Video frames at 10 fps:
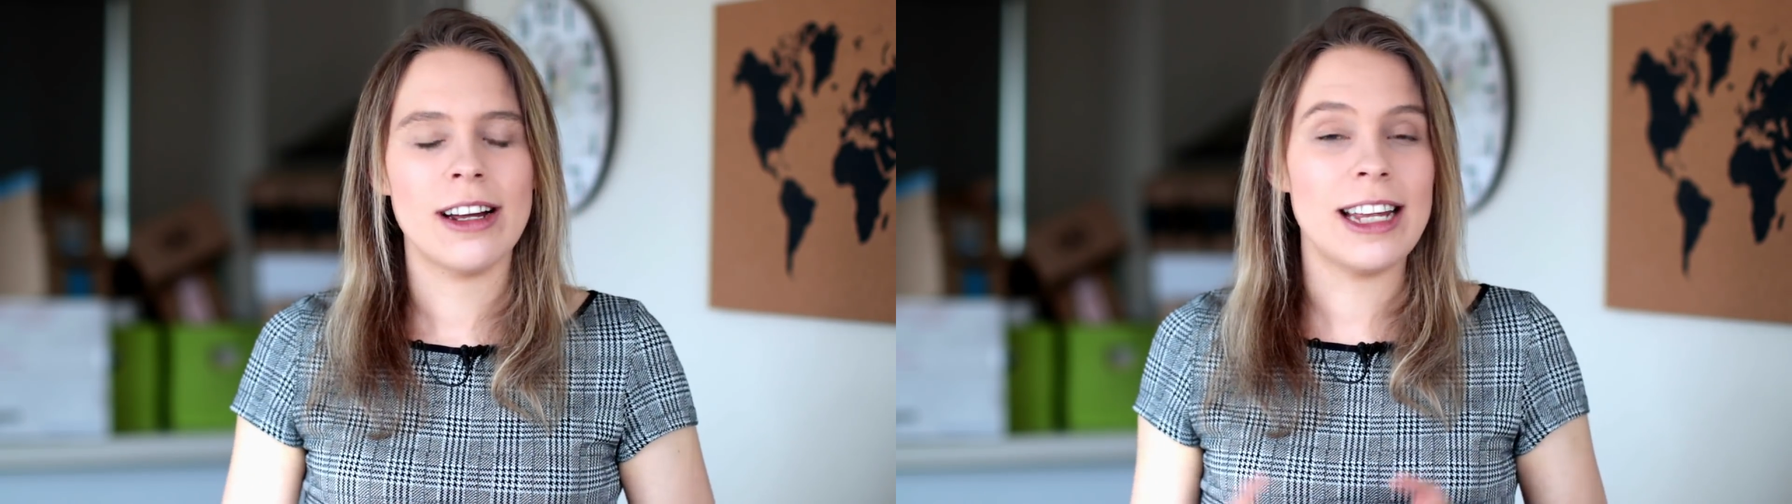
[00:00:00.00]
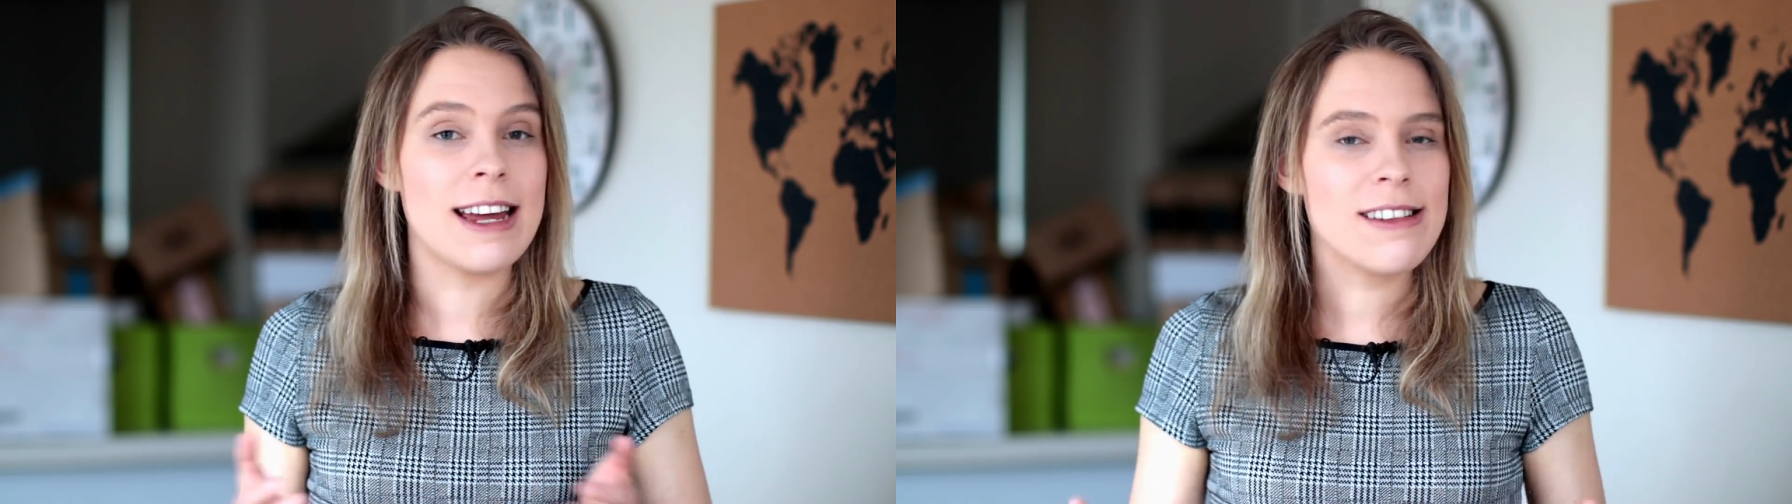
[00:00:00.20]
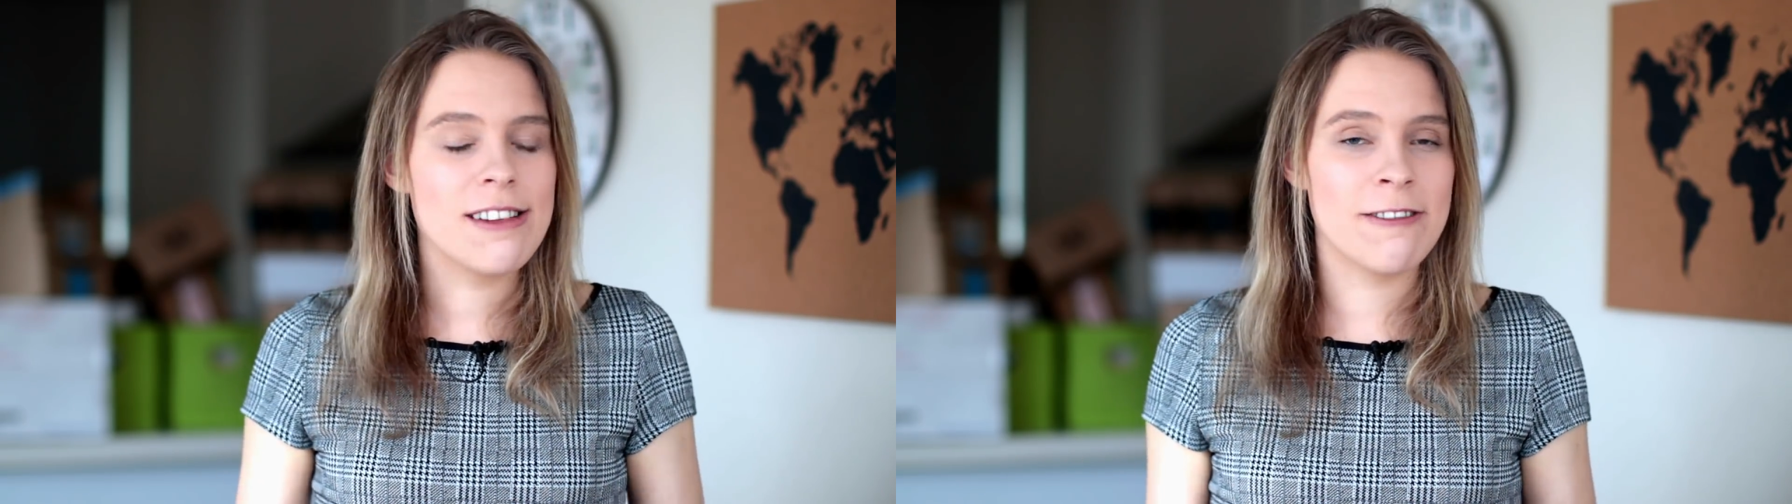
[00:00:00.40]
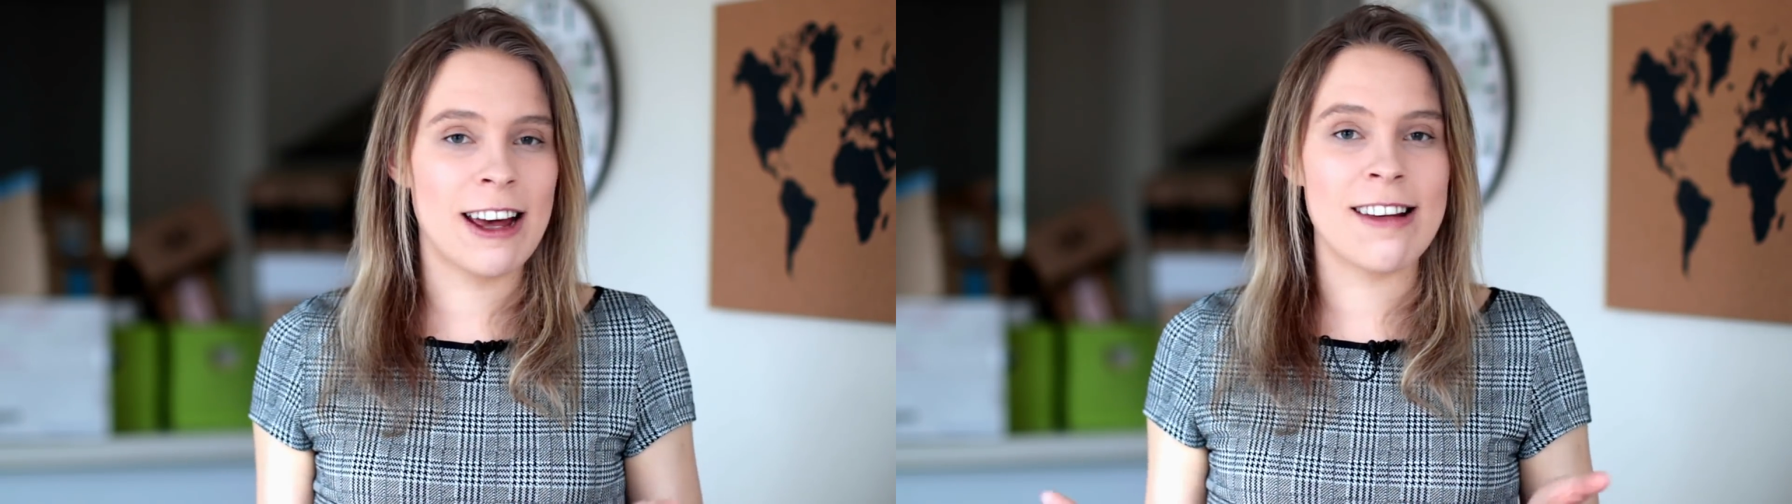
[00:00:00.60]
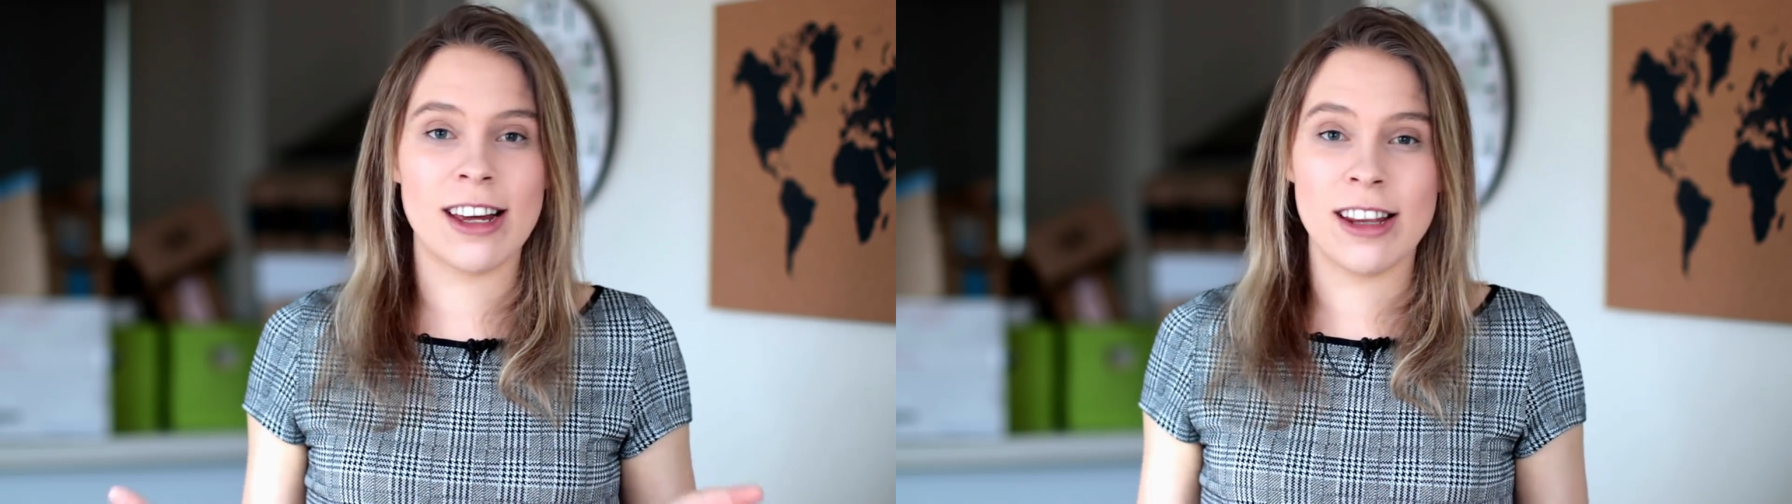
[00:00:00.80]
the
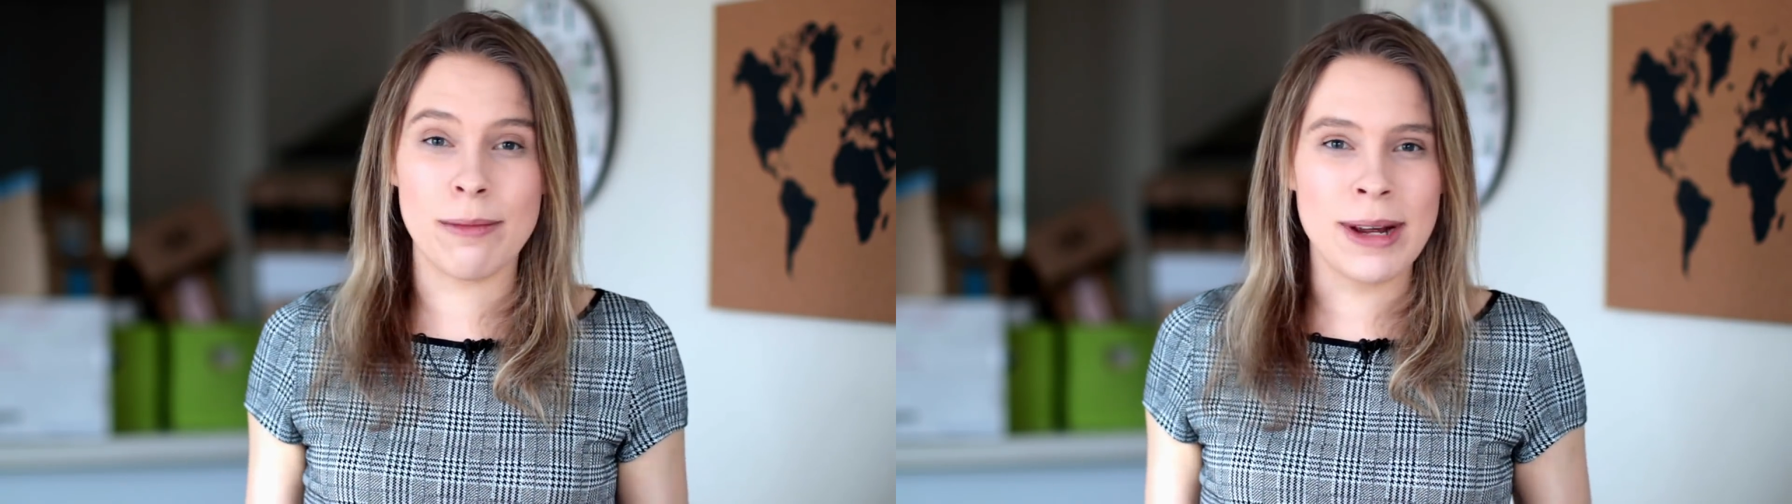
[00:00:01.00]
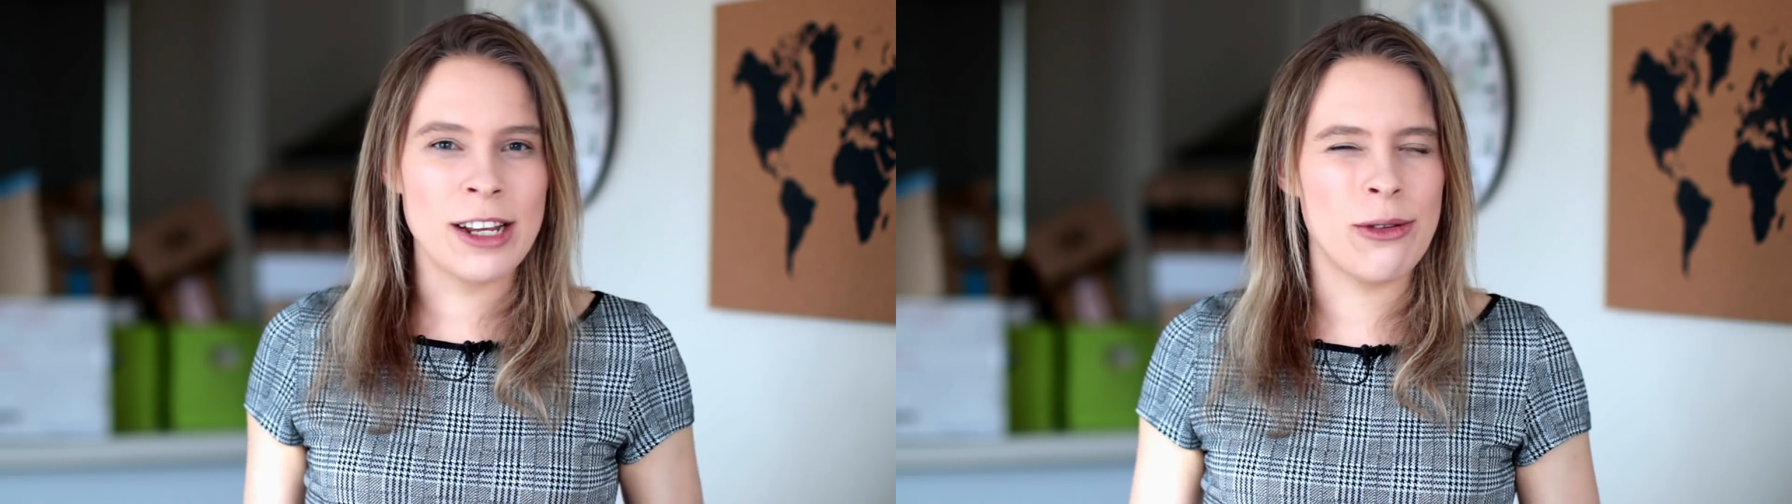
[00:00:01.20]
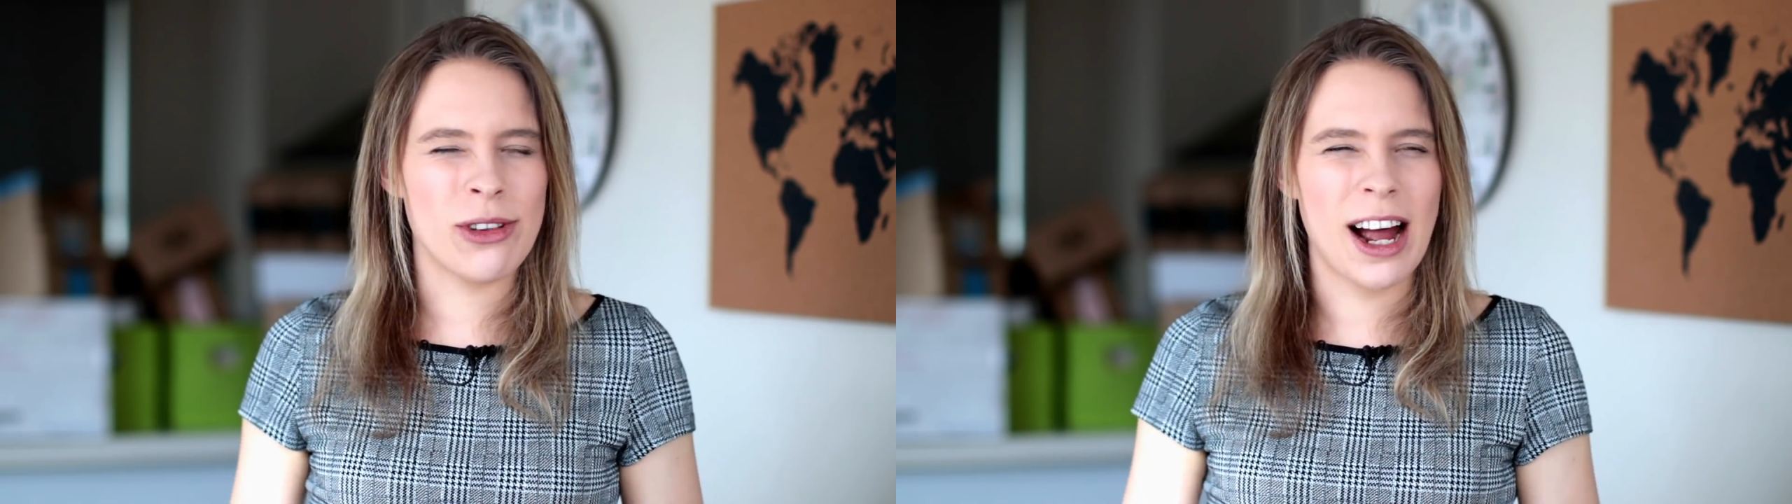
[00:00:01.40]
interface and the menus